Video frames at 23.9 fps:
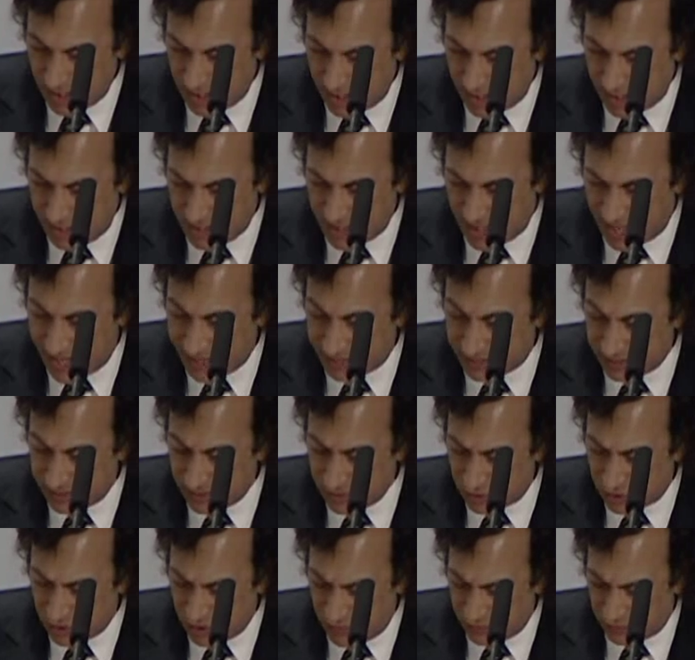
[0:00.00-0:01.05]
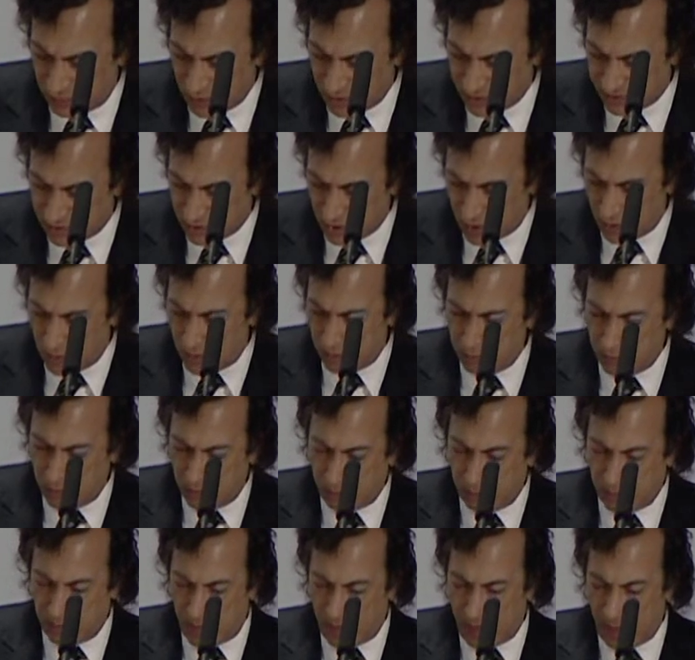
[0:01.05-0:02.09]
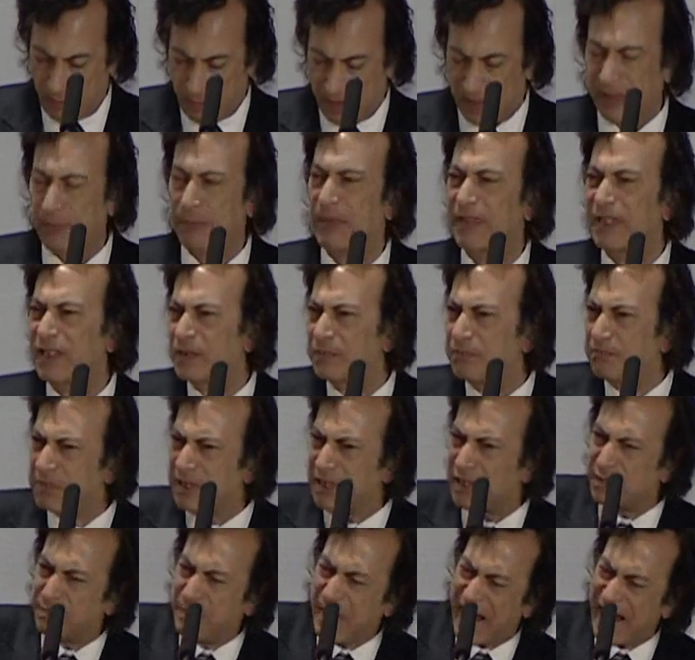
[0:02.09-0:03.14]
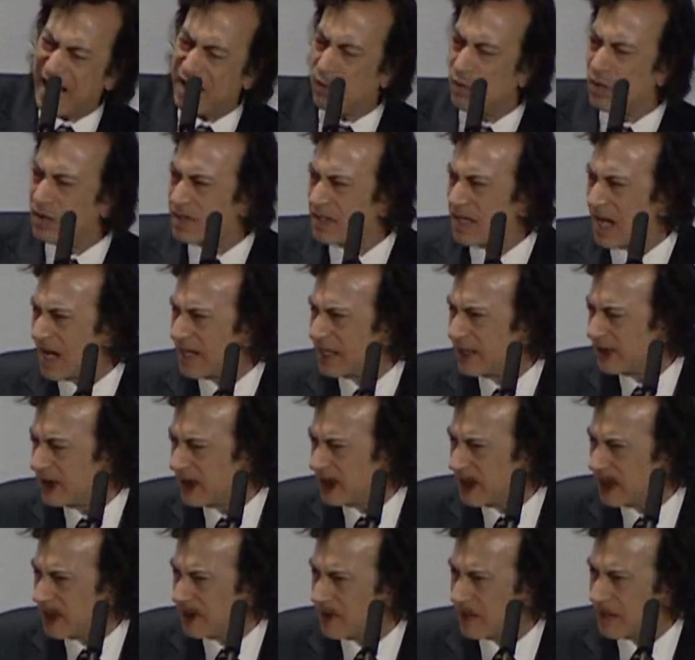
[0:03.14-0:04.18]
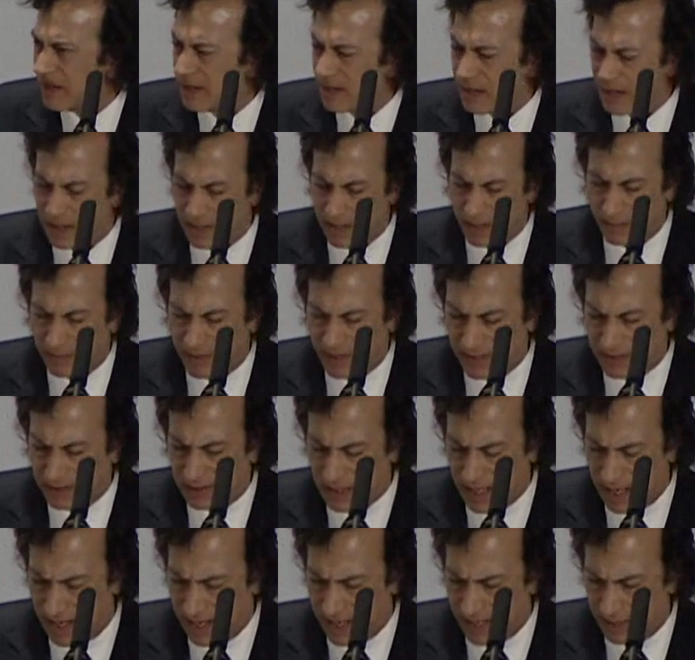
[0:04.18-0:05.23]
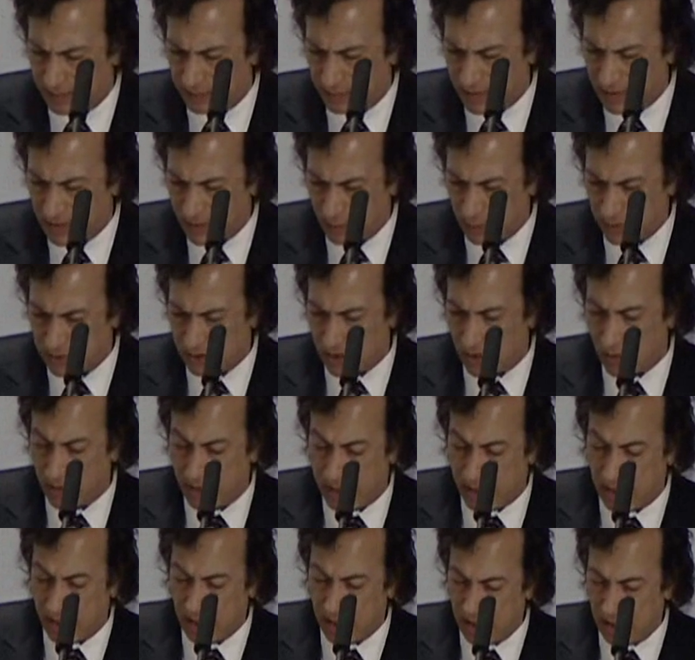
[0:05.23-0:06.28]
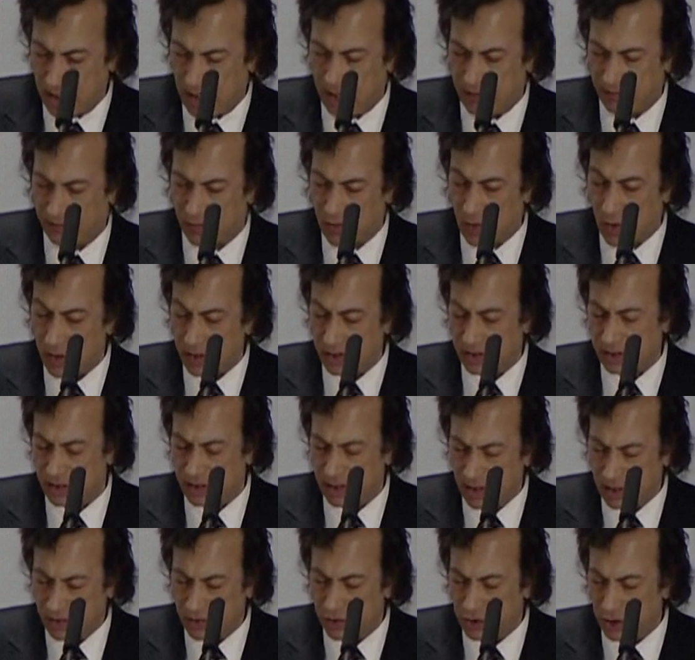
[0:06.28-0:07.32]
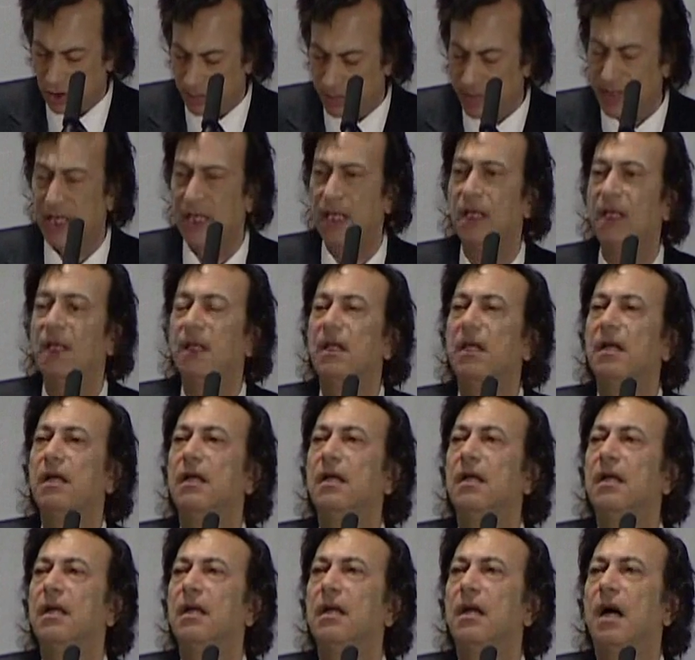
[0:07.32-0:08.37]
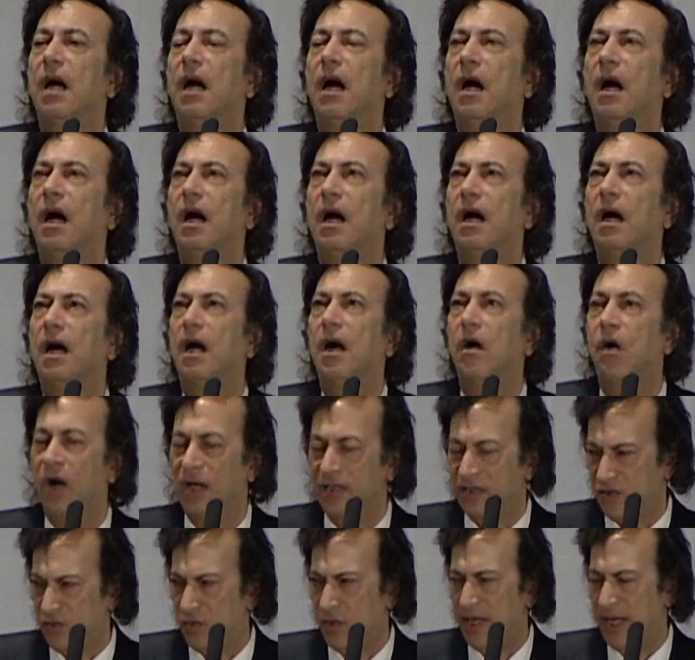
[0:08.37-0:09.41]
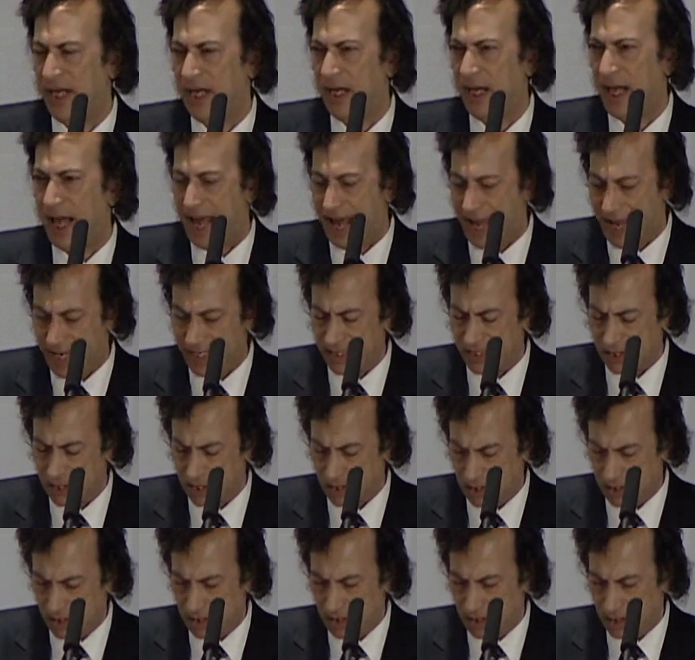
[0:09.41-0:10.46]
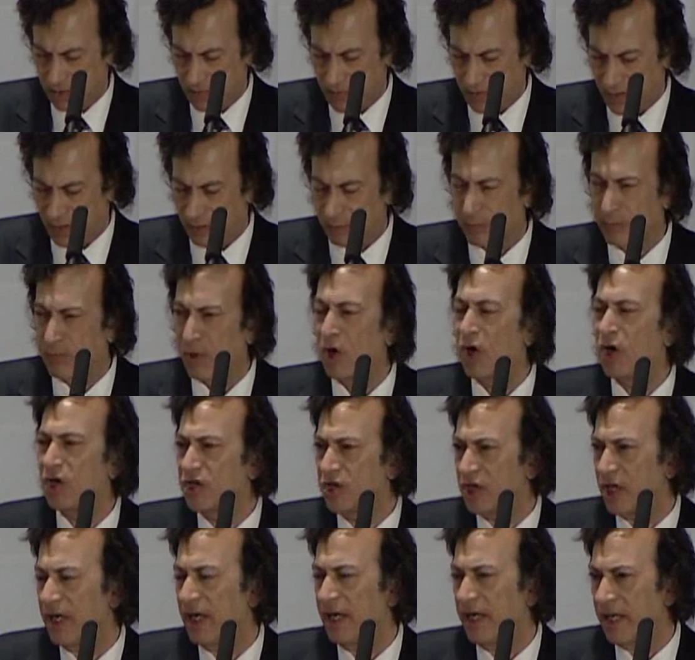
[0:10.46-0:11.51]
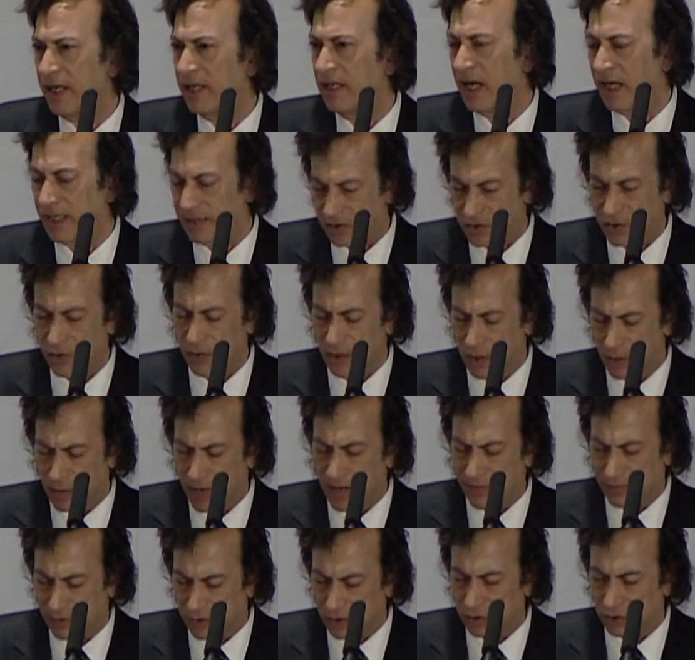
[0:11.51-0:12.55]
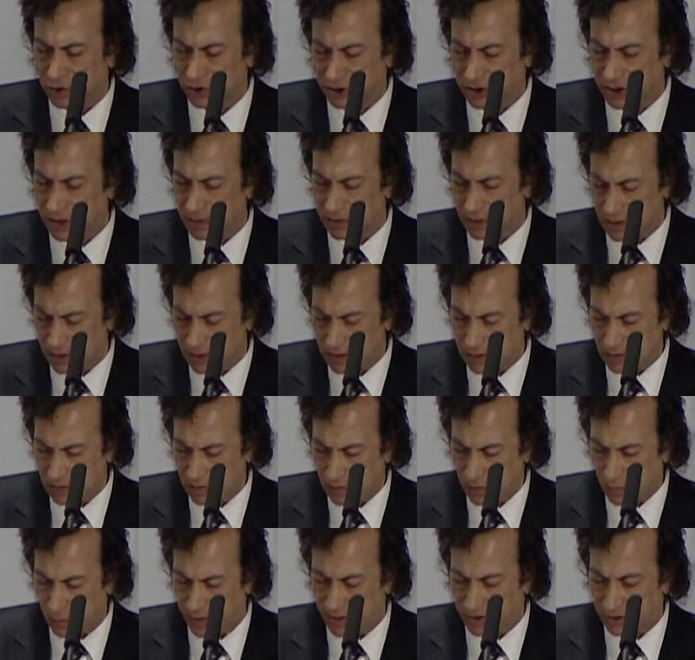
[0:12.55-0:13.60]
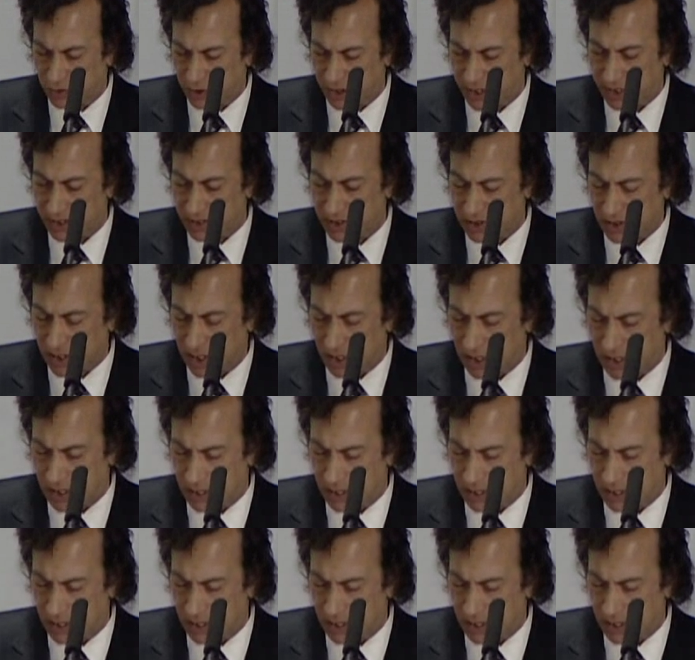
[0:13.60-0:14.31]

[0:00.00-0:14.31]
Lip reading: he liked it and so forth. So, but Spain was not in the big time. There was only, of course, Germany, Austria, and the burgeoning Industrial Revolution, which is